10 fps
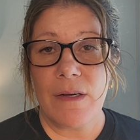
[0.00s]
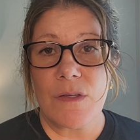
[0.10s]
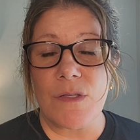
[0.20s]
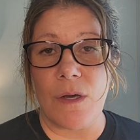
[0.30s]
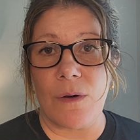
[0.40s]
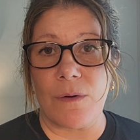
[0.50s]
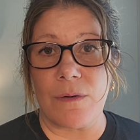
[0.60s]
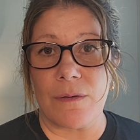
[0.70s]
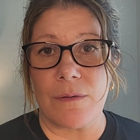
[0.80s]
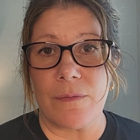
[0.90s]

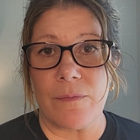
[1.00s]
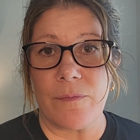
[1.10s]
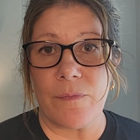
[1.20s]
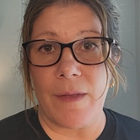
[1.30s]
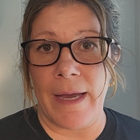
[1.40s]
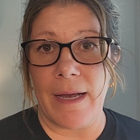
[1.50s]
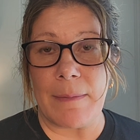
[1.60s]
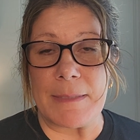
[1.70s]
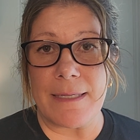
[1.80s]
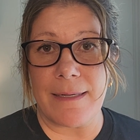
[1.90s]
So I
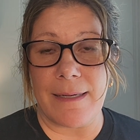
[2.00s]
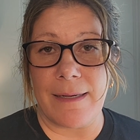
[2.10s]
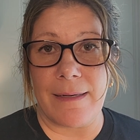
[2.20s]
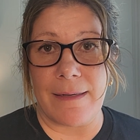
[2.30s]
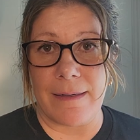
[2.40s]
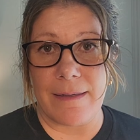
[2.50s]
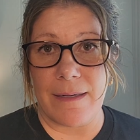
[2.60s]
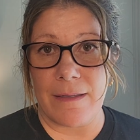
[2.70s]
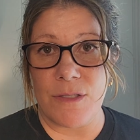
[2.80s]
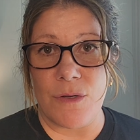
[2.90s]
opted in
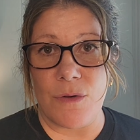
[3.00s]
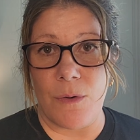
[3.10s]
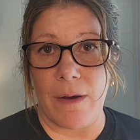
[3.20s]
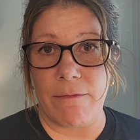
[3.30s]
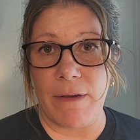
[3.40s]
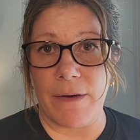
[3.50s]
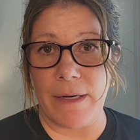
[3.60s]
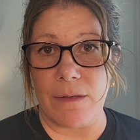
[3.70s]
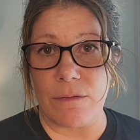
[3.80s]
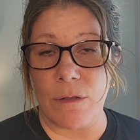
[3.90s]
to a
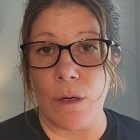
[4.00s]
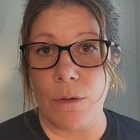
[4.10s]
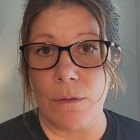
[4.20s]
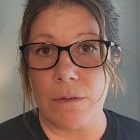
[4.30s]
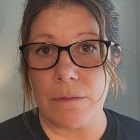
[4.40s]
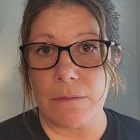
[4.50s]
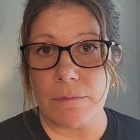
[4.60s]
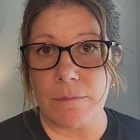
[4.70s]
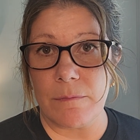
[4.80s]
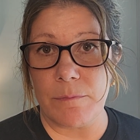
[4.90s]
very low
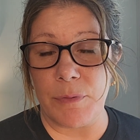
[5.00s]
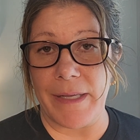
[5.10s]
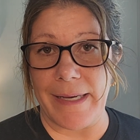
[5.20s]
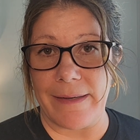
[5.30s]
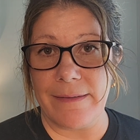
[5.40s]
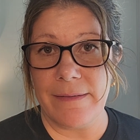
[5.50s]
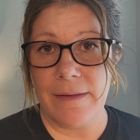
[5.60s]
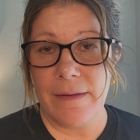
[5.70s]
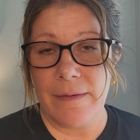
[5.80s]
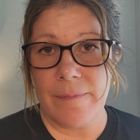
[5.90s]
plan.
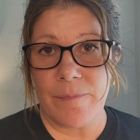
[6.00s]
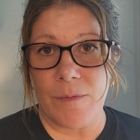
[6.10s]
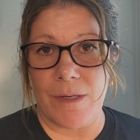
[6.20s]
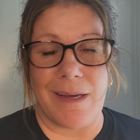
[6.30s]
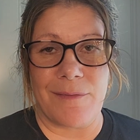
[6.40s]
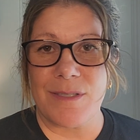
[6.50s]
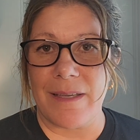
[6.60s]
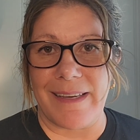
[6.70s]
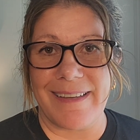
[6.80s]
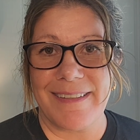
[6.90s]
It was
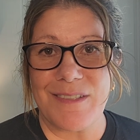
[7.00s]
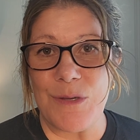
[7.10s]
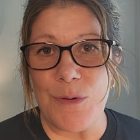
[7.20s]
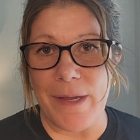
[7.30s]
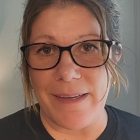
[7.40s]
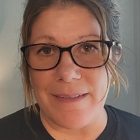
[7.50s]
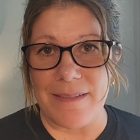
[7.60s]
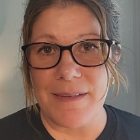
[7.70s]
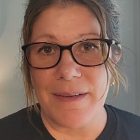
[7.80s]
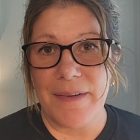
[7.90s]
like 2
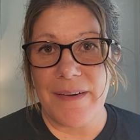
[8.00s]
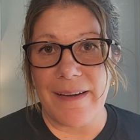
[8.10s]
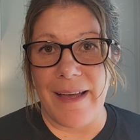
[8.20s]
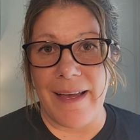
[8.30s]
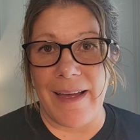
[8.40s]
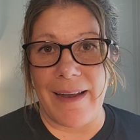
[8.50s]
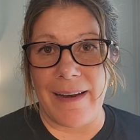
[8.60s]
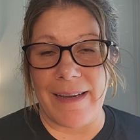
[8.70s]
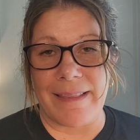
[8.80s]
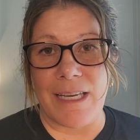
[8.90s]
gigs.
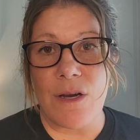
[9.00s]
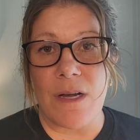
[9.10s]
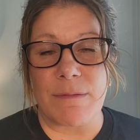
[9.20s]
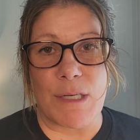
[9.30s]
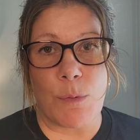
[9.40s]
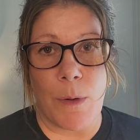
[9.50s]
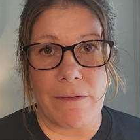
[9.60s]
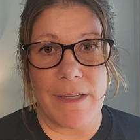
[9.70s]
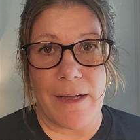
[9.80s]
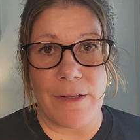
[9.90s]
And I think it cost me
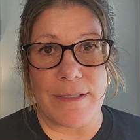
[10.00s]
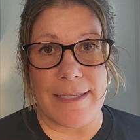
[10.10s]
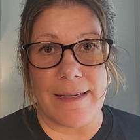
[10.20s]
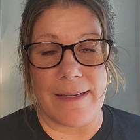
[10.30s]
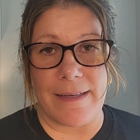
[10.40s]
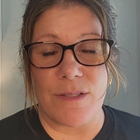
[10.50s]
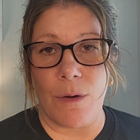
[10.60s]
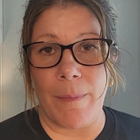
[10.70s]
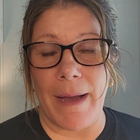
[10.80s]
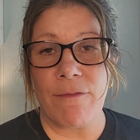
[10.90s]
$12 a gig.
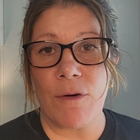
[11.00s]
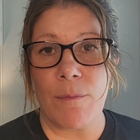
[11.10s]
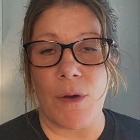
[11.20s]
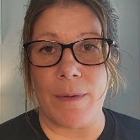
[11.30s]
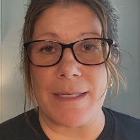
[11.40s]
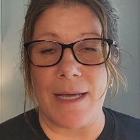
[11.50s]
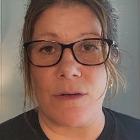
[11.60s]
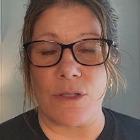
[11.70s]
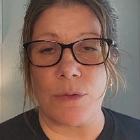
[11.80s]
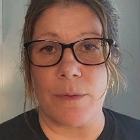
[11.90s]
So my phone bill went
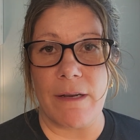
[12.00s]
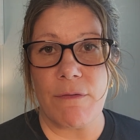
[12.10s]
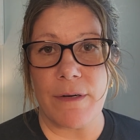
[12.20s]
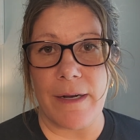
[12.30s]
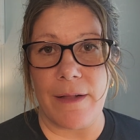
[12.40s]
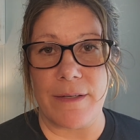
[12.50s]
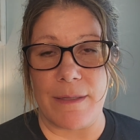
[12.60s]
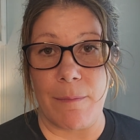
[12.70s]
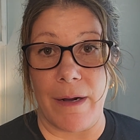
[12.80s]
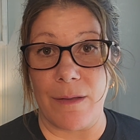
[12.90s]
down to $24
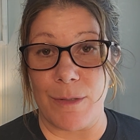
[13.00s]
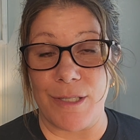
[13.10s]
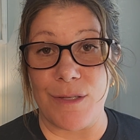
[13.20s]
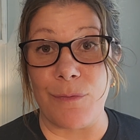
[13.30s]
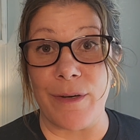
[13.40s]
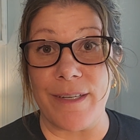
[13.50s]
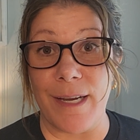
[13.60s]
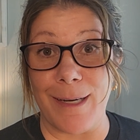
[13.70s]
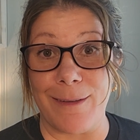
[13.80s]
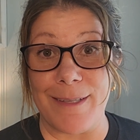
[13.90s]
a month, which is
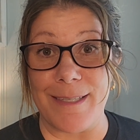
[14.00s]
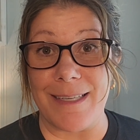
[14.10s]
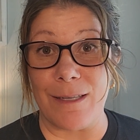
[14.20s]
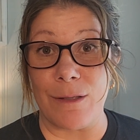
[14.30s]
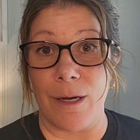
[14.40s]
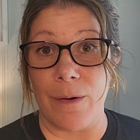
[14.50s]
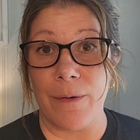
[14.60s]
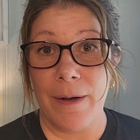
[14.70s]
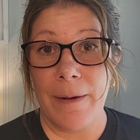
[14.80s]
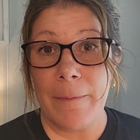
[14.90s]
ridiculously
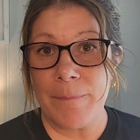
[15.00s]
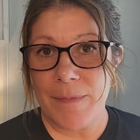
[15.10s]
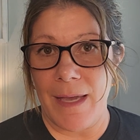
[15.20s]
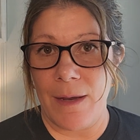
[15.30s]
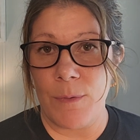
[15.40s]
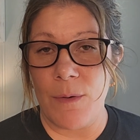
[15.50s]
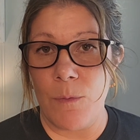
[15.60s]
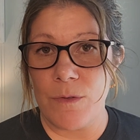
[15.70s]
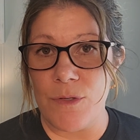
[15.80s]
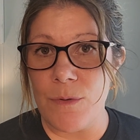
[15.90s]
low. And we
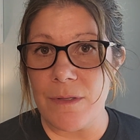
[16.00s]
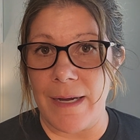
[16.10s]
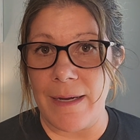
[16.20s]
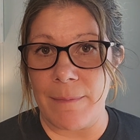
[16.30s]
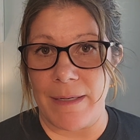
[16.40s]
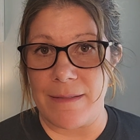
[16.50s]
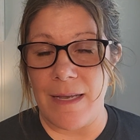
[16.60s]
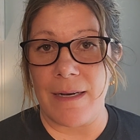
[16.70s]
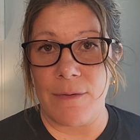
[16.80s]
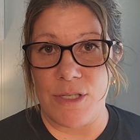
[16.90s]
do a lot.
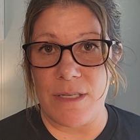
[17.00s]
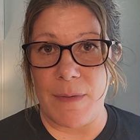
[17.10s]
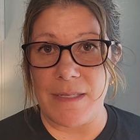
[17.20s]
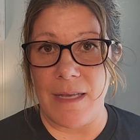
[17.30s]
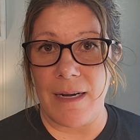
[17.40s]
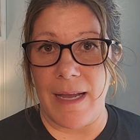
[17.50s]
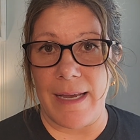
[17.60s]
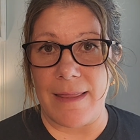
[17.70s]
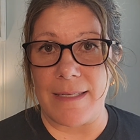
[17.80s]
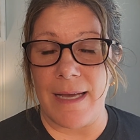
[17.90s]
It was just my son and I
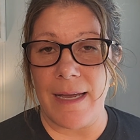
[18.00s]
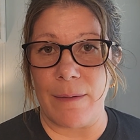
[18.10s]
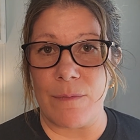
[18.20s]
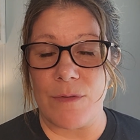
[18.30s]
at the time.